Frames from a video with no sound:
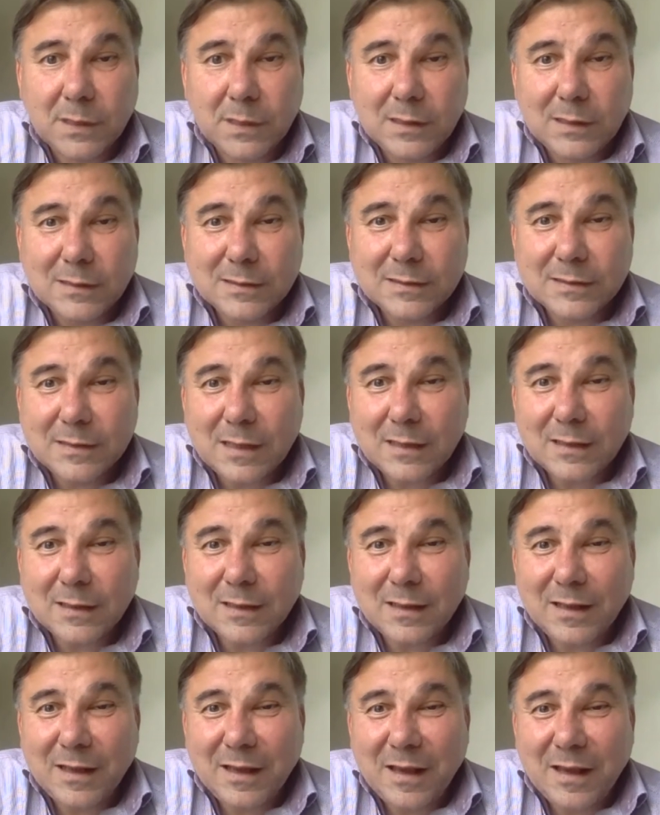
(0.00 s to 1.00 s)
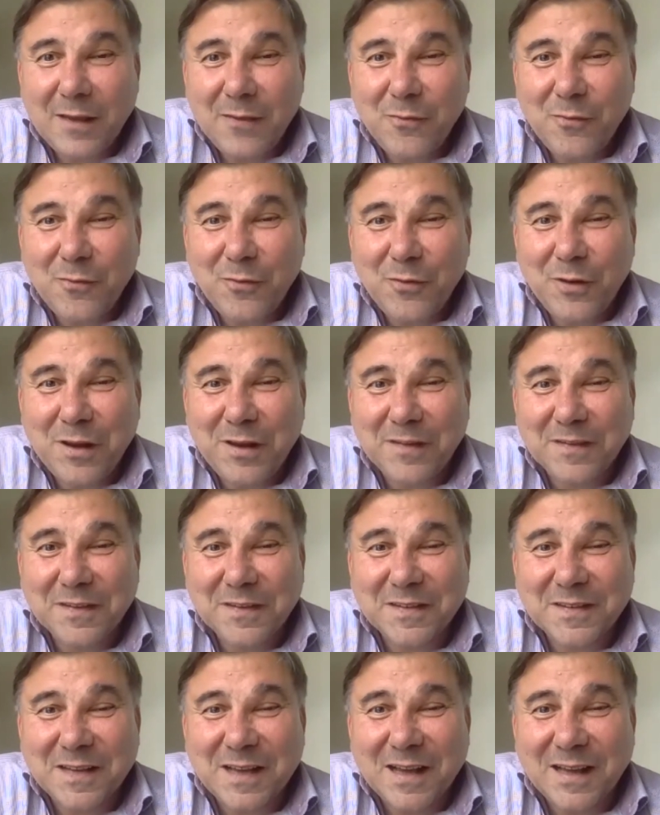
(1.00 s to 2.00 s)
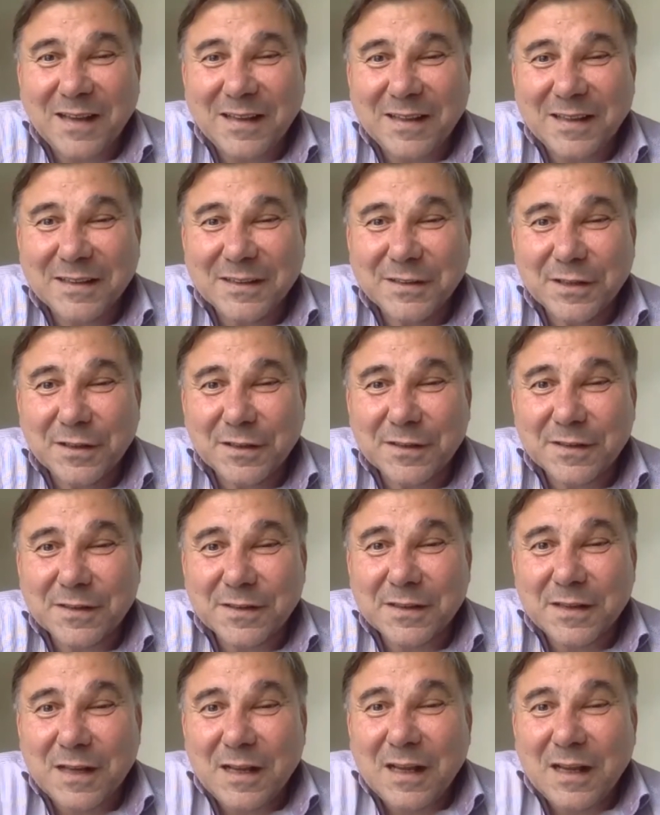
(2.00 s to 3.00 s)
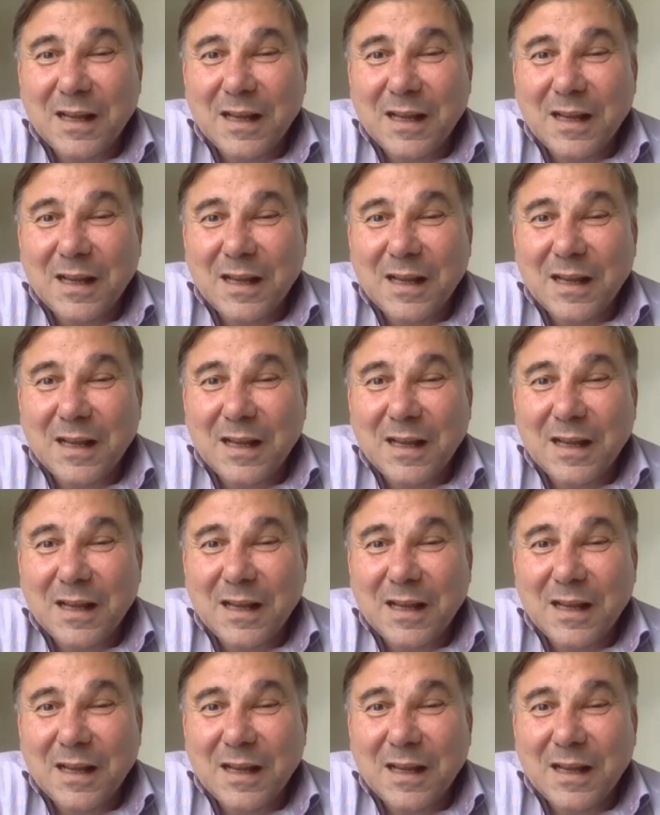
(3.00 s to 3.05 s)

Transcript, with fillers: Suddenly, every society learns